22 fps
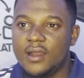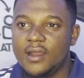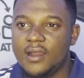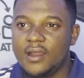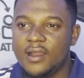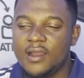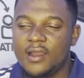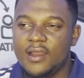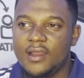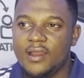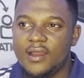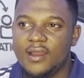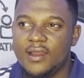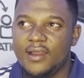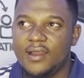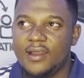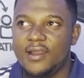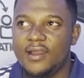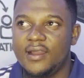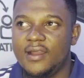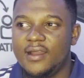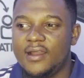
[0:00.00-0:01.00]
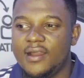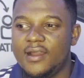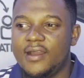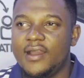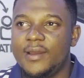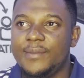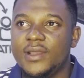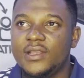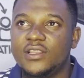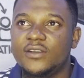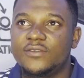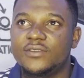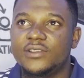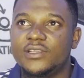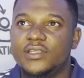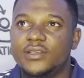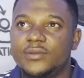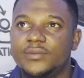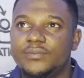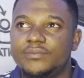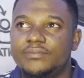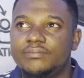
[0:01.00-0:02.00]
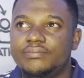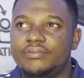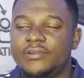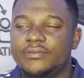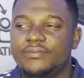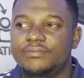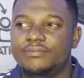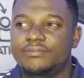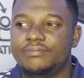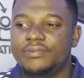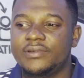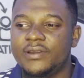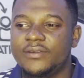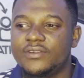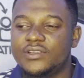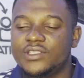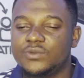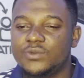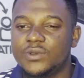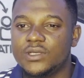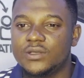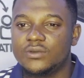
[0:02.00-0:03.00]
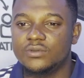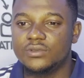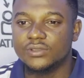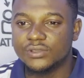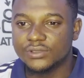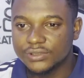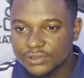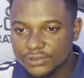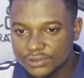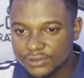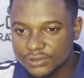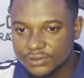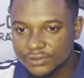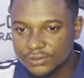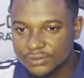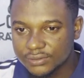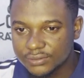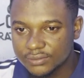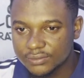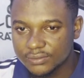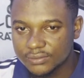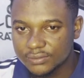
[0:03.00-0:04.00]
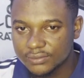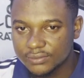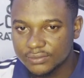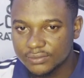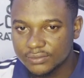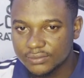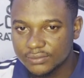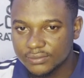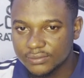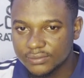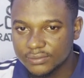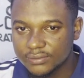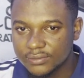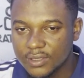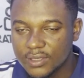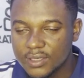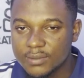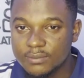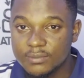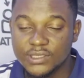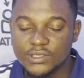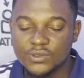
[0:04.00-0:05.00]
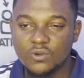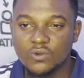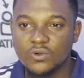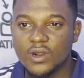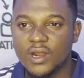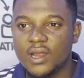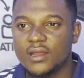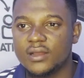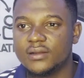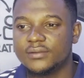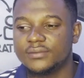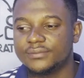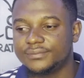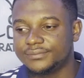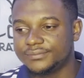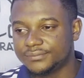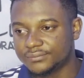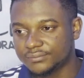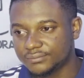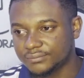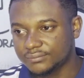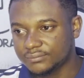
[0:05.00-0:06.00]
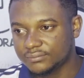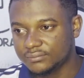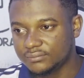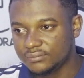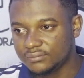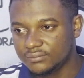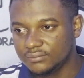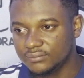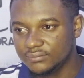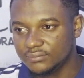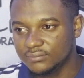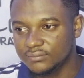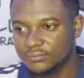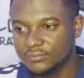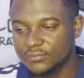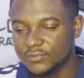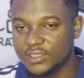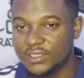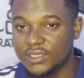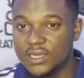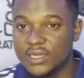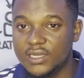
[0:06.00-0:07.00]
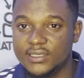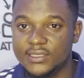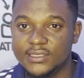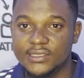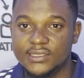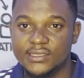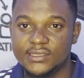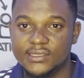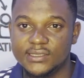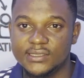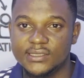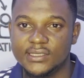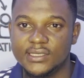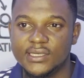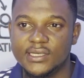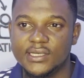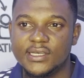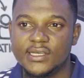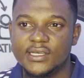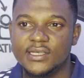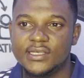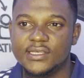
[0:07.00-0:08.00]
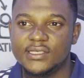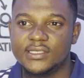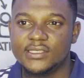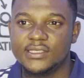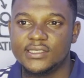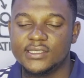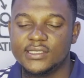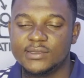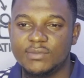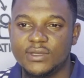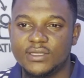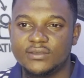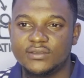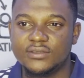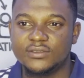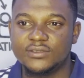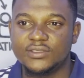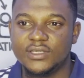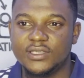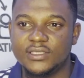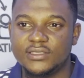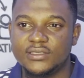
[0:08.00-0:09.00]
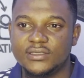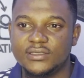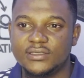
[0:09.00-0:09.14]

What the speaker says: Our mentor for the previous week was Miss Ura. Yeah, a smart contract